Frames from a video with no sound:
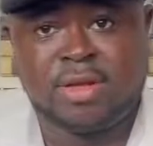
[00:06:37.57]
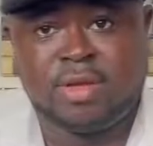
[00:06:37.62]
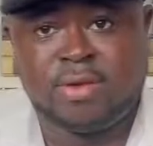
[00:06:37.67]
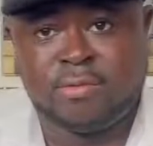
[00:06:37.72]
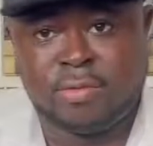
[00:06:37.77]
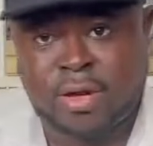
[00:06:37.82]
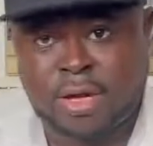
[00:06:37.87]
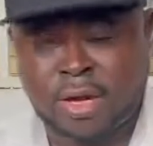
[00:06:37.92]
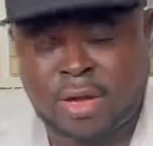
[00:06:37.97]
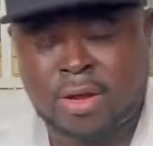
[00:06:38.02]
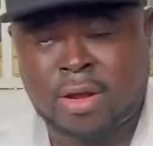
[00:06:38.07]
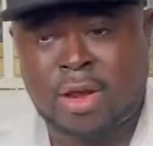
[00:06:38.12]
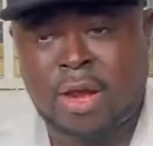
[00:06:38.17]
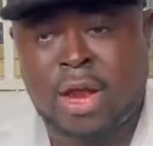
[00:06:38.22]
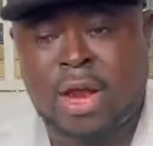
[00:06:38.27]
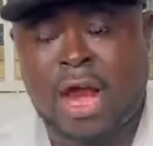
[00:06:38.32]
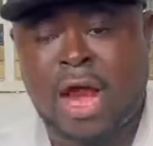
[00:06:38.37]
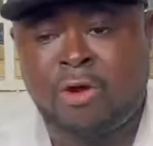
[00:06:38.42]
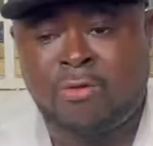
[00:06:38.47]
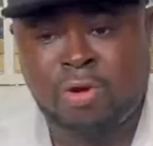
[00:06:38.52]
whether
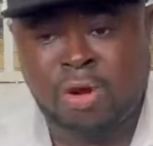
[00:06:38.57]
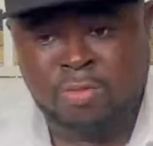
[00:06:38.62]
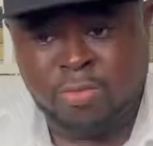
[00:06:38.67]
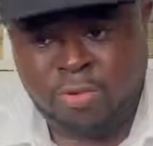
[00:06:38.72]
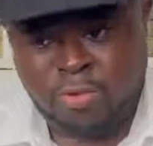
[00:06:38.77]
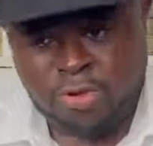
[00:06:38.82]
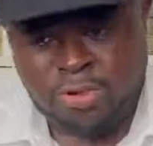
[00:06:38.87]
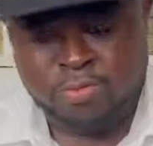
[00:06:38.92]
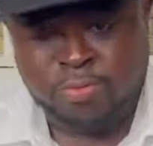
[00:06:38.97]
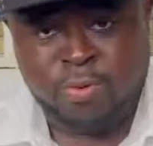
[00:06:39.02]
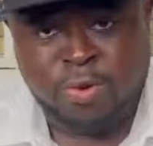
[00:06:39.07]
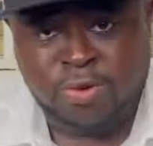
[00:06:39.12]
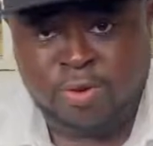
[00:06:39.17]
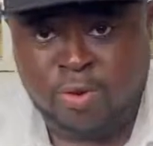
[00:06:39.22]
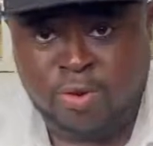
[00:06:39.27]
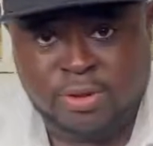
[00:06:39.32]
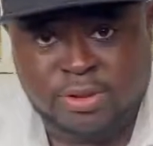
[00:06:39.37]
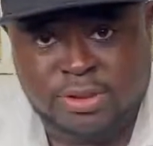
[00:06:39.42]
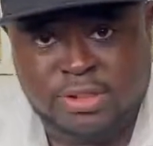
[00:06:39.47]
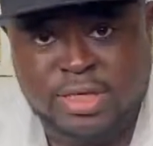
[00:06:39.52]
I read more sport
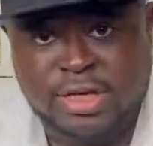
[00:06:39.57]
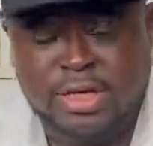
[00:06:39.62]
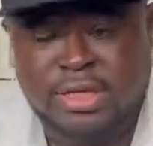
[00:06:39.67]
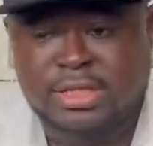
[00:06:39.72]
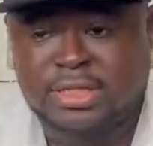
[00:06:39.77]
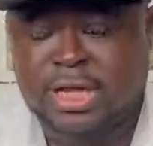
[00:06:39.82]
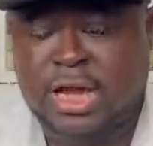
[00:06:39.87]
content,